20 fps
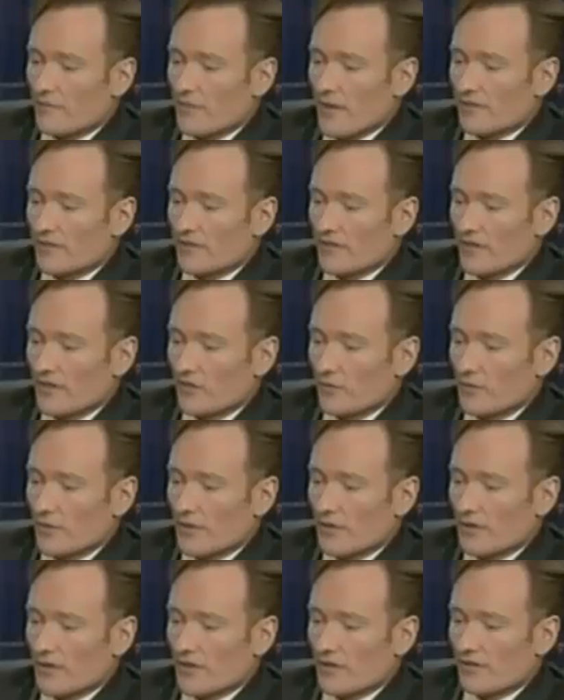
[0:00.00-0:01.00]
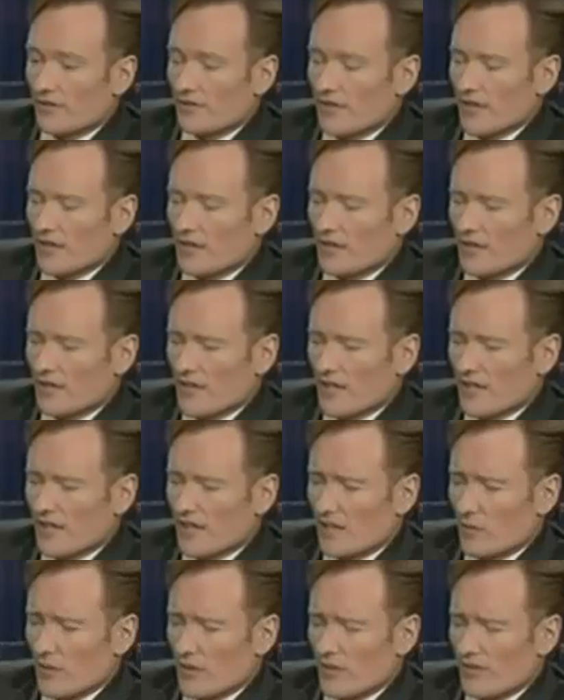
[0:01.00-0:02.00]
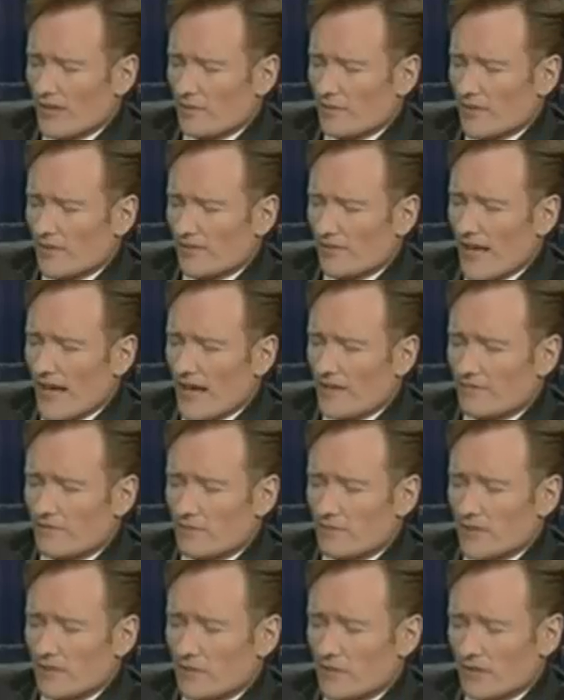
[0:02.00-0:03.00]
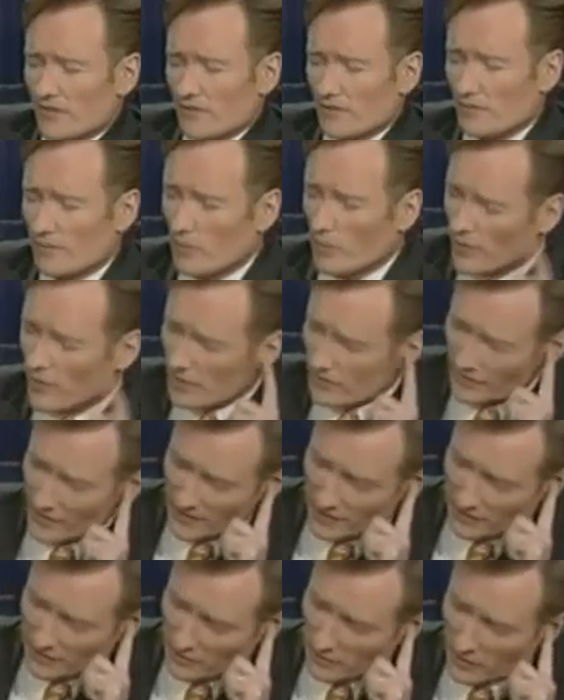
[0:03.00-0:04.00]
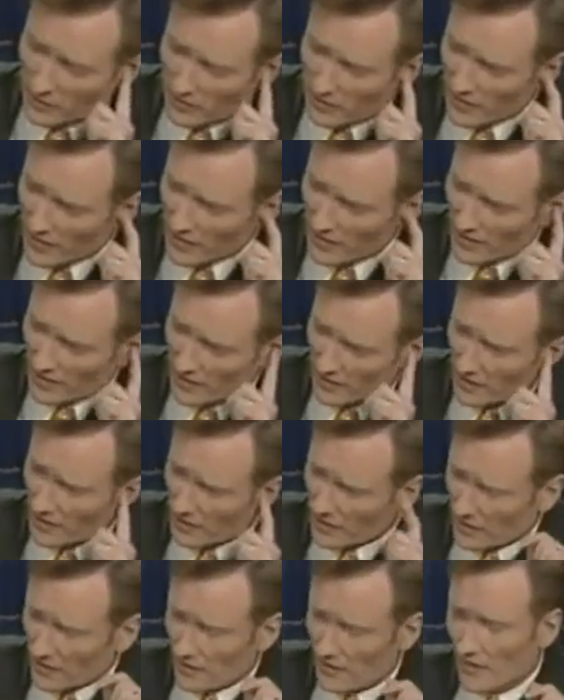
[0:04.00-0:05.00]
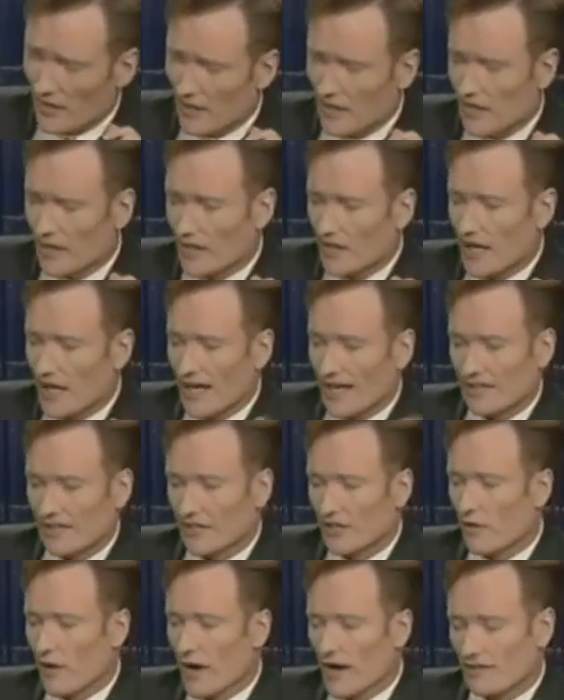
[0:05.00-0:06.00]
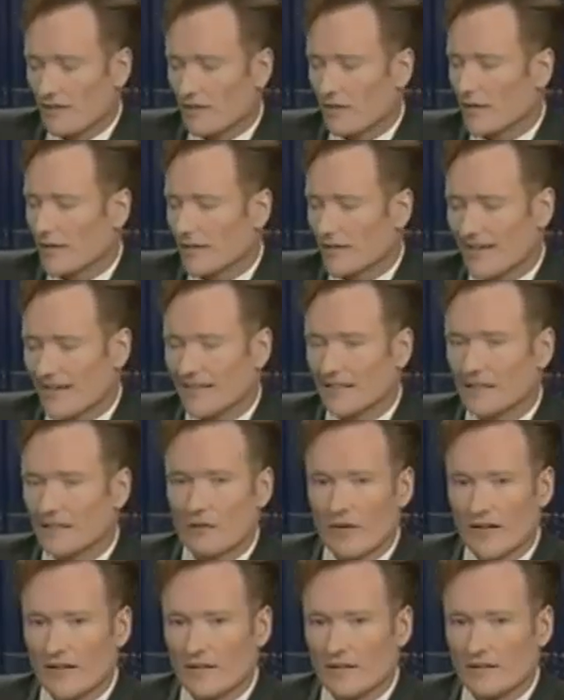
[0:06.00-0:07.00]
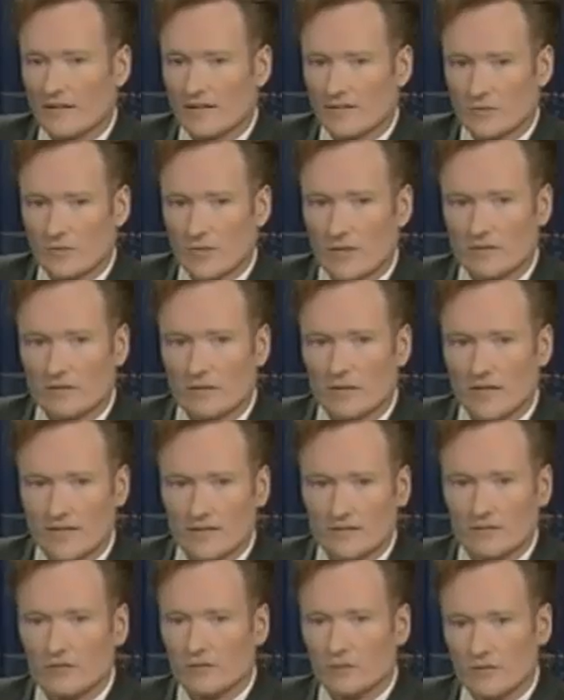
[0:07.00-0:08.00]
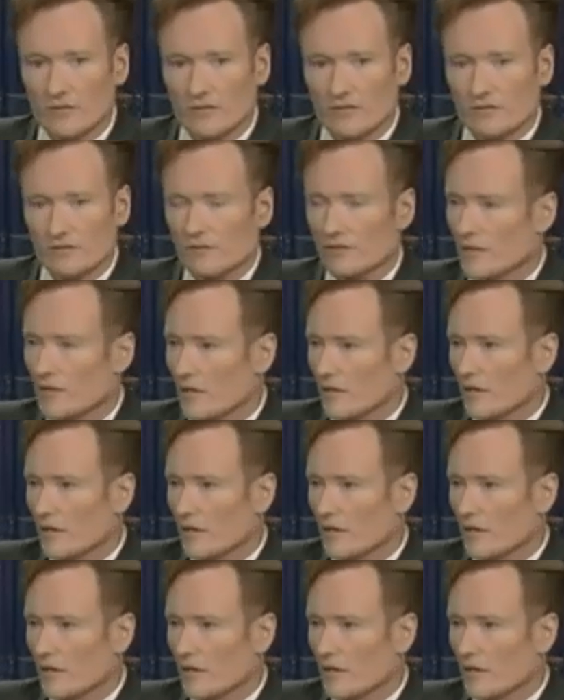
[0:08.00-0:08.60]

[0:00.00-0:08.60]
amazing experience, and I want to thank my staff for being really supportive. I also want to thank, you know, I didn't know anything, so I thought I could do this.